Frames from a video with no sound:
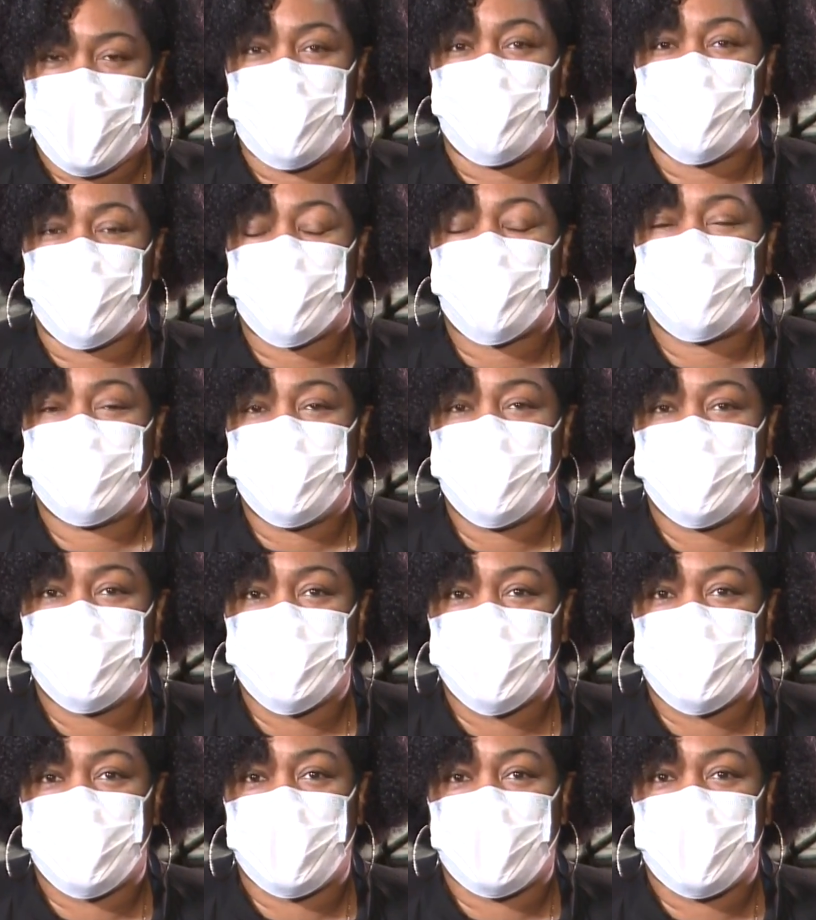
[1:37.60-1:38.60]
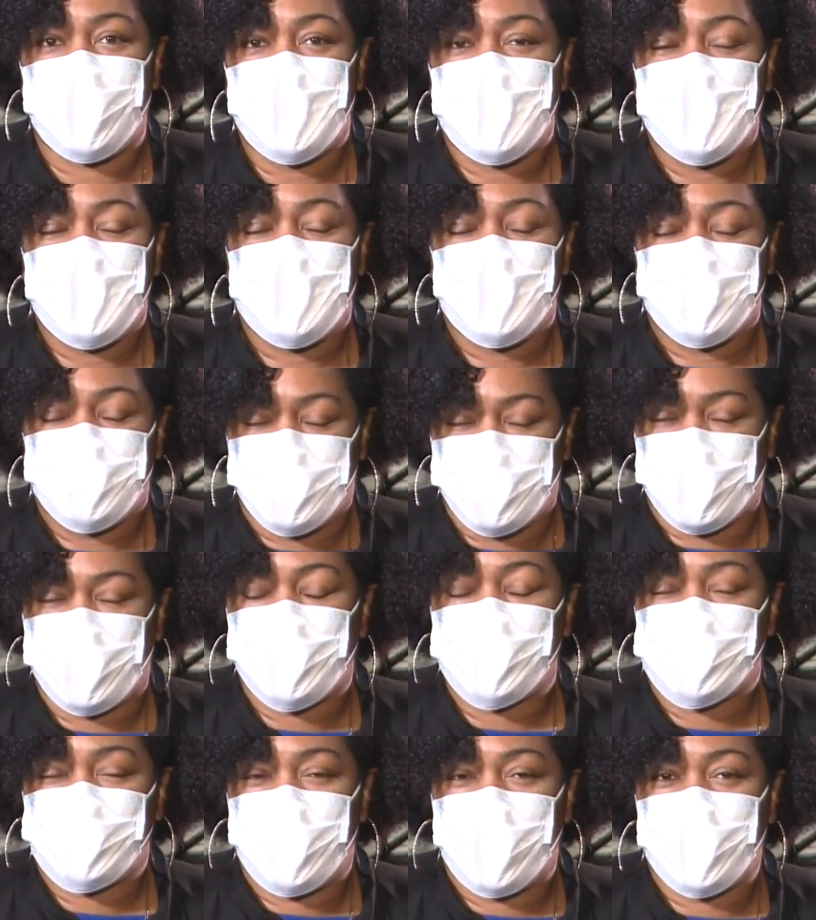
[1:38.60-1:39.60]
our community during
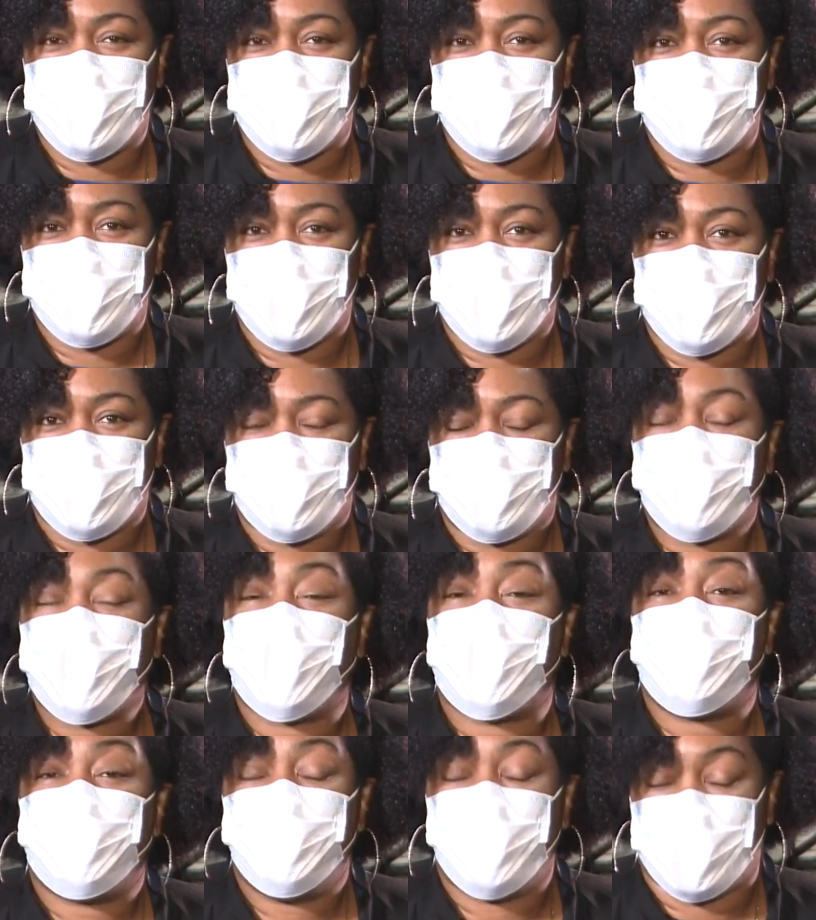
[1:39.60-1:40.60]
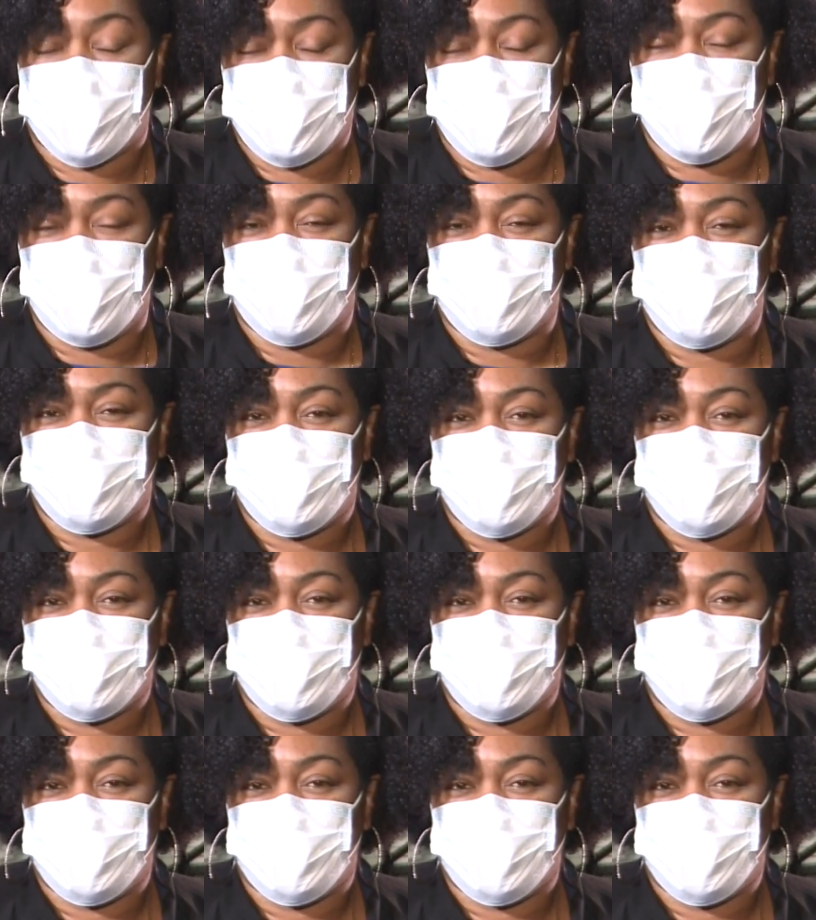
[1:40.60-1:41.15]
this pandemic. For now, back to you.